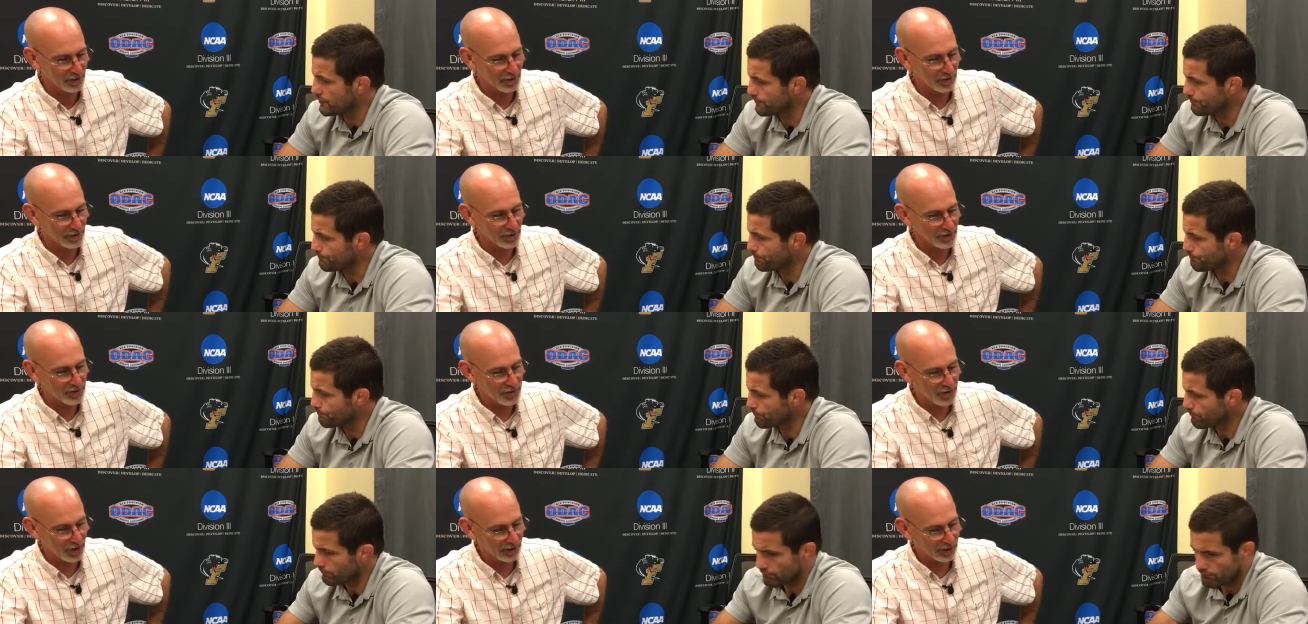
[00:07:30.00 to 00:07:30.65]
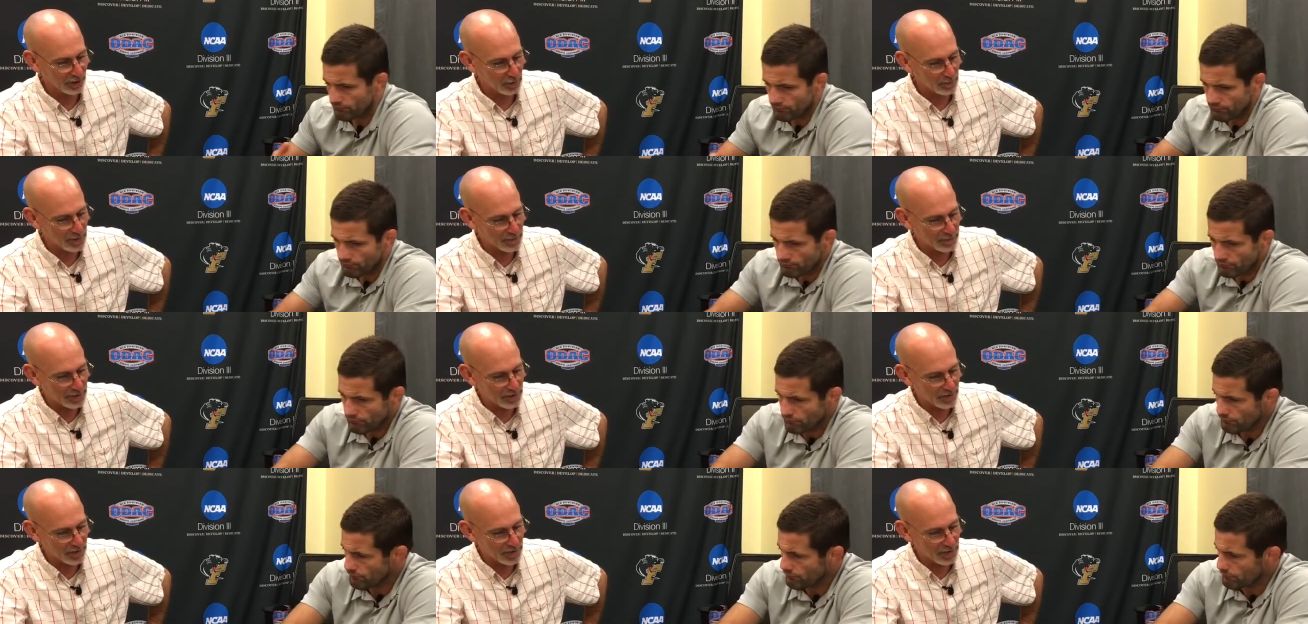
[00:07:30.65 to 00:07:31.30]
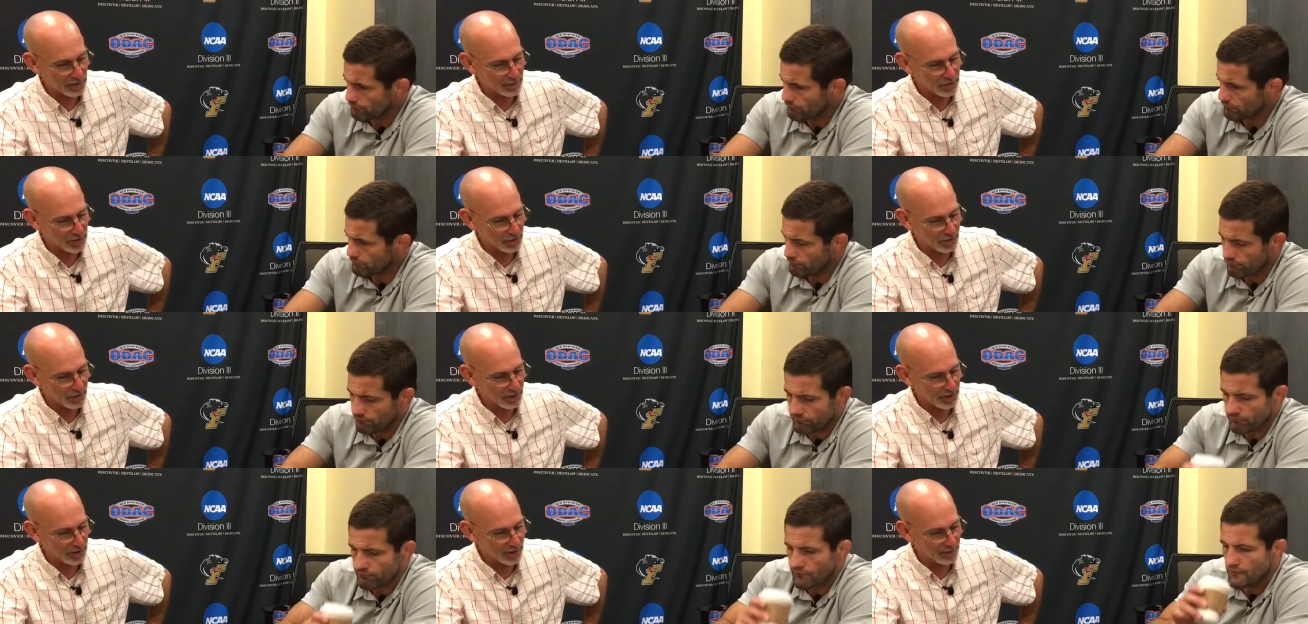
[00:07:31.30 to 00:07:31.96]
Speaker 1: All right. Let's talk a little bit about um,
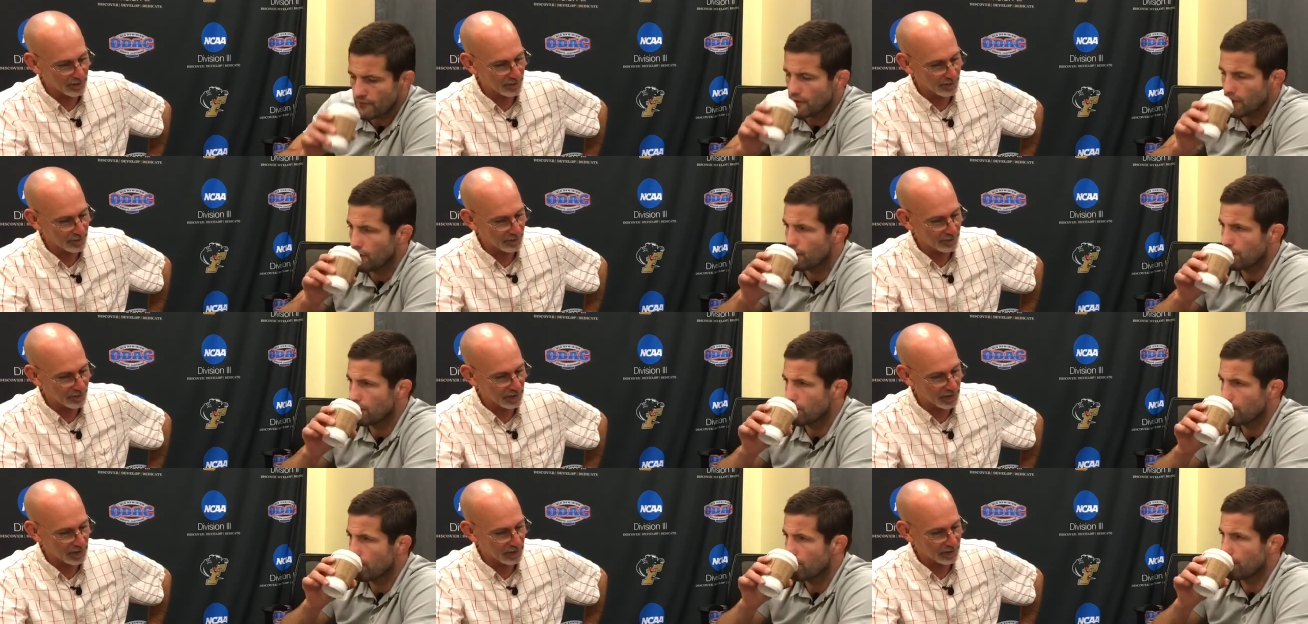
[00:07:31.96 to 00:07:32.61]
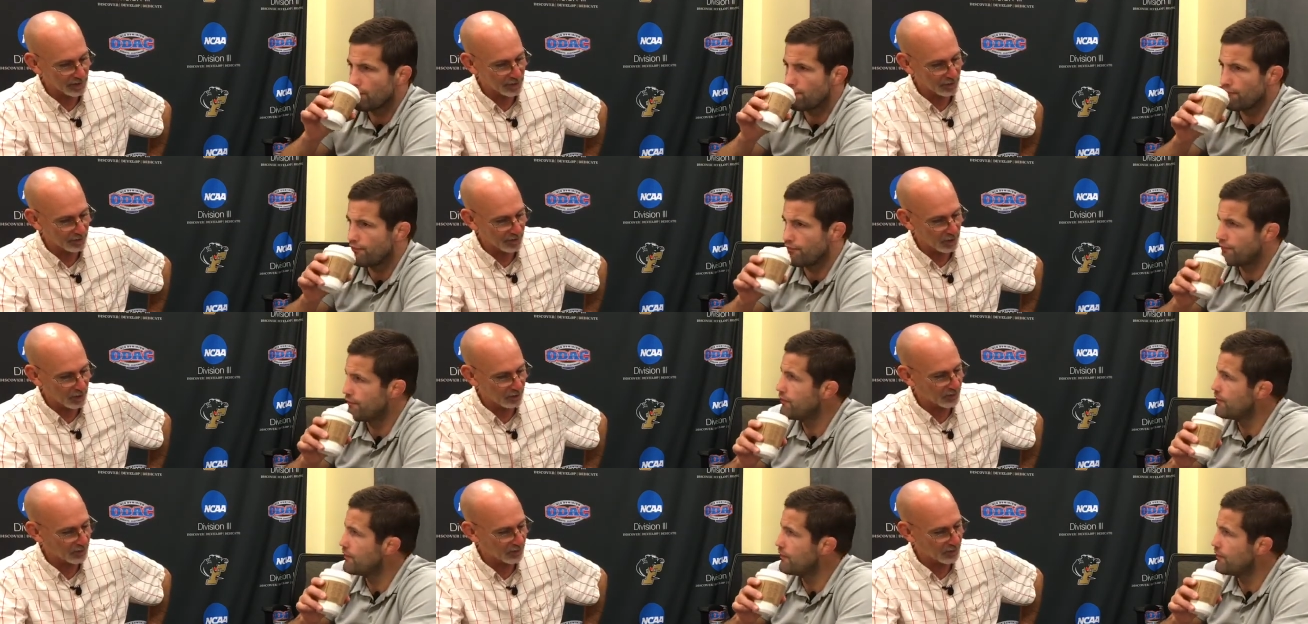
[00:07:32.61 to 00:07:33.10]
your uh, f- uh, your fall